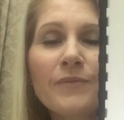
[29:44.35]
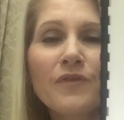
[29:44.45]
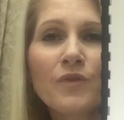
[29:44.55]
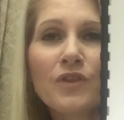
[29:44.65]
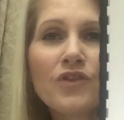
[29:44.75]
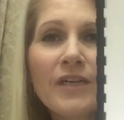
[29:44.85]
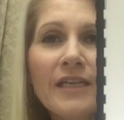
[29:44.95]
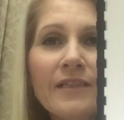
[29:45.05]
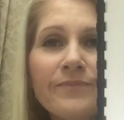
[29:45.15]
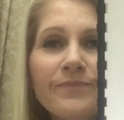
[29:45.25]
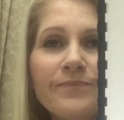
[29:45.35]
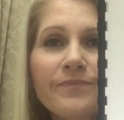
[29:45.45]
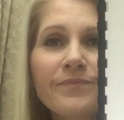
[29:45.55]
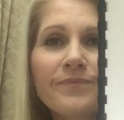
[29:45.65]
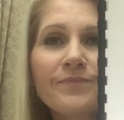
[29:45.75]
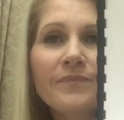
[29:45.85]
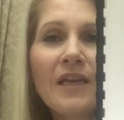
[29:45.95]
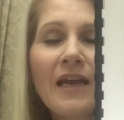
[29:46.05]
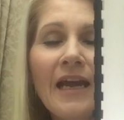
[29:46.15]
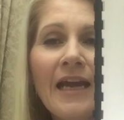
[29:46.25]
before the dragon,
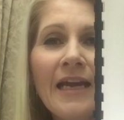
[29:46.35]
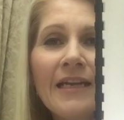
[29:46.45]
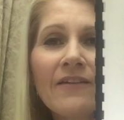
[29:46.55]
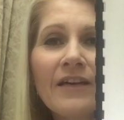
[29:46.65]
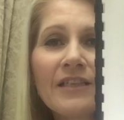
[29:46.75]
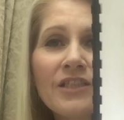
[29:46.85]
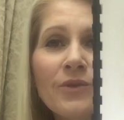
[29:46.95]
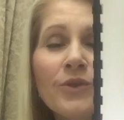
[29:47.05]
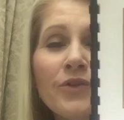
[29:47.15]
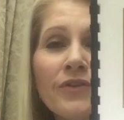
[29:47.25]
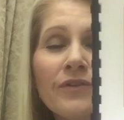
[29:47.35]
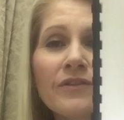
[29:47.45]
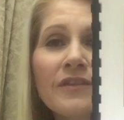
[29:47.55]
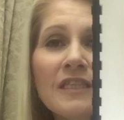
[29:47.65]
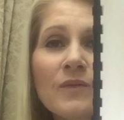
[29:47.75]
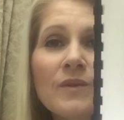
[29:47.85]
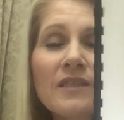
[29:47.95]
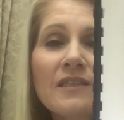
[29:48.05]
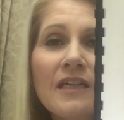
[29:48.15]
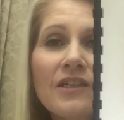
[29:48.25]
and I can tell you that this was
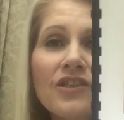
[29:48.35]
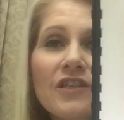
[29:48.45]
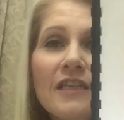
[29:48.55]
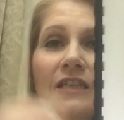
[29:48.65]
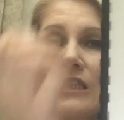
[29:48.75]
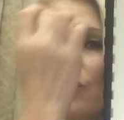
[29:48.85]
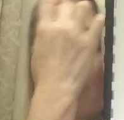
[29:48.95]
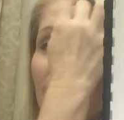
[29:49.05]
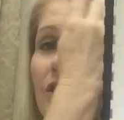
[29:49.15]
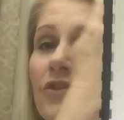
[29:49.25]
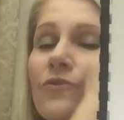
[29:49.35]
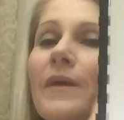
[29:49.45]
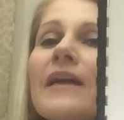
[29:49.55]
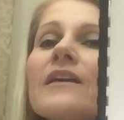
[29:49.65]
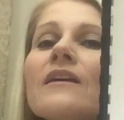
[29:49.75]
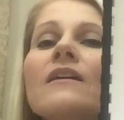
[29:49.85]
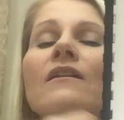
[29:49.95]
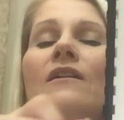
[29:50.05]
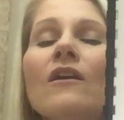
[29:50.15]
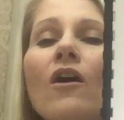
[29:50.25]
stitched in the traditional manner
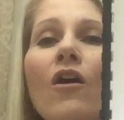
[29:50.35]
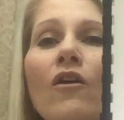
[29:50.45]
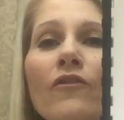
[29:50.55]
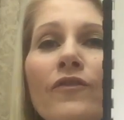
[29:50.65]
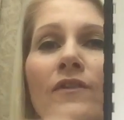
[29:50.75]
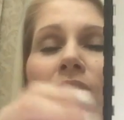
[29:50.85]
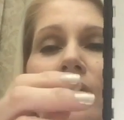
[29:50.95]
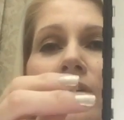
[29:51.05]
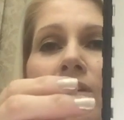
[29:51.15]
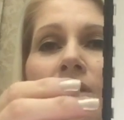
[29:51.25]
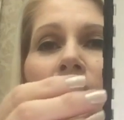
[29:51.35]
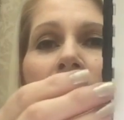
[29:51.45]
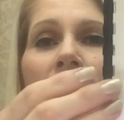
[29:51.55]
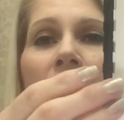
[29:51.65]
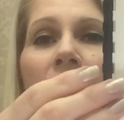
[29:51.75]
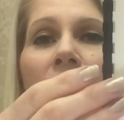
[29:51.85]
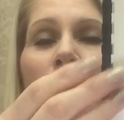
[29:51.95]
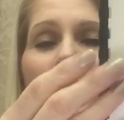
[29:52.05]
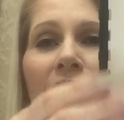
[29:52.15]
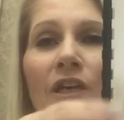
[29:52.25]
of
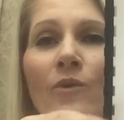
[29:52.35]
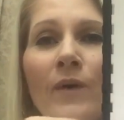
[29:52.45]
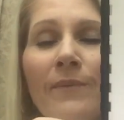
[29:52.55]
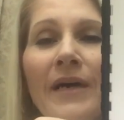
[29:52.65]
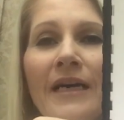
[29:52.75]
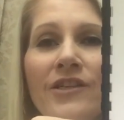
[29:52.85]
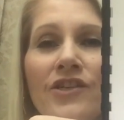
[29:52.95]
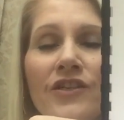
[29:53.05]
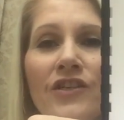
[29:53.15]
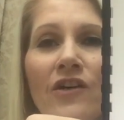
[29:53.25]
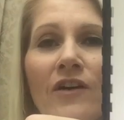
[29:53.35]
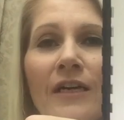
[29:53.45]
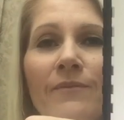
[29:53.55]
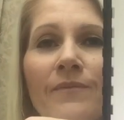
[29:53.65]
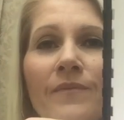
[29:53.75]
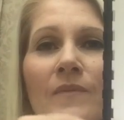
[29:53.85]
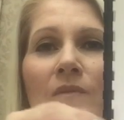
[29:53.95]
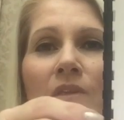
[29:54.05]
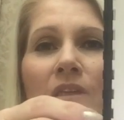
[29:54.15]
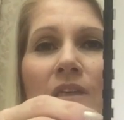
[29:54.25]
working on one page at a time
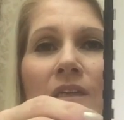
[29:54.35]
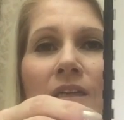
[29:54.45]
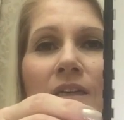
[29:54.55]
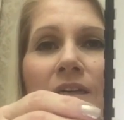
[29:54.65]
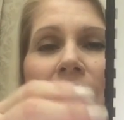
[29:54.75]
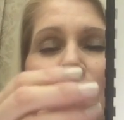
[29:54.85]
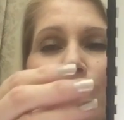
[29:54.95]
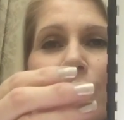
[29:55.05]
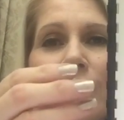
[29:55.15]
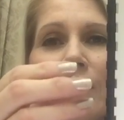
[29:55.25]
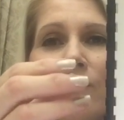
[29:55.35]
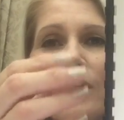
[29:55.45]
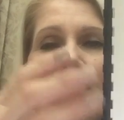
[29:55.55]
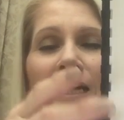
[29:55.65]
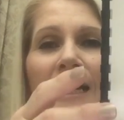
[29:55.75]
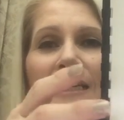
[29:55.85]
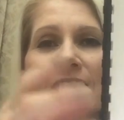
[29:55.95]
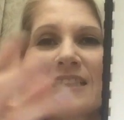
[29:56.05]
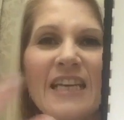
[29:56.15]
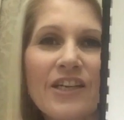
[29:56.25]
and working on a colour
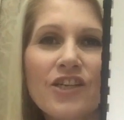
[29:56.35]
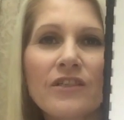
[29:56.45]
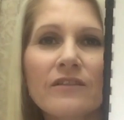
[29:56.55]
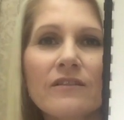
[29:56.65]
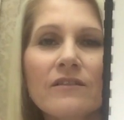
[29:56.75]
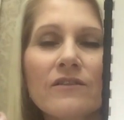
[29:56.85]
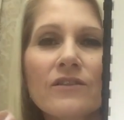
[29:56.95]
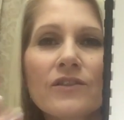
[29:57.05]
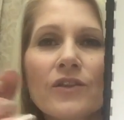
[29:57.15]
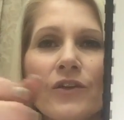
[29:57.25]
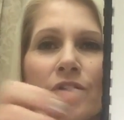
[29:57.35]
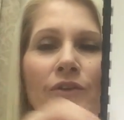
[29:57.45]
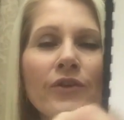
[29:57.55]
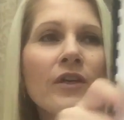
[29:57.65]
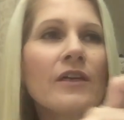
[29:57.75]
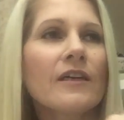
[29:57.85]
section. So